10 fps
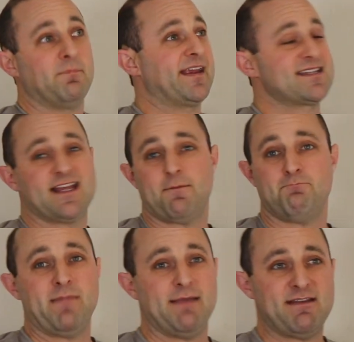Like I
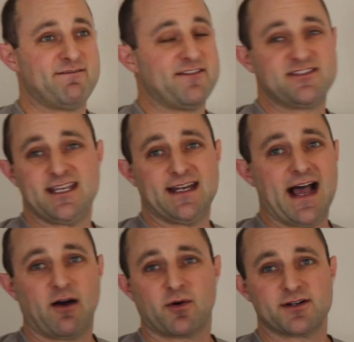said, maybe 15
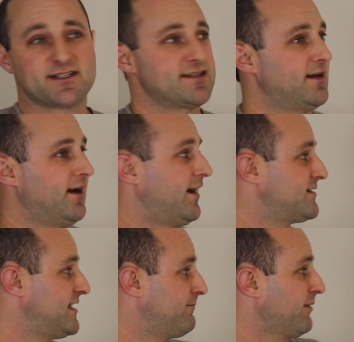hours
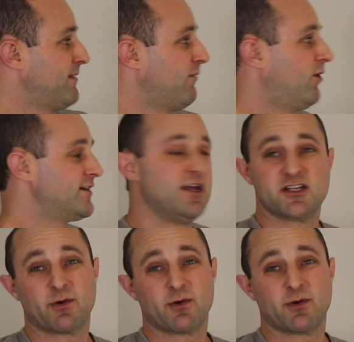to implement one.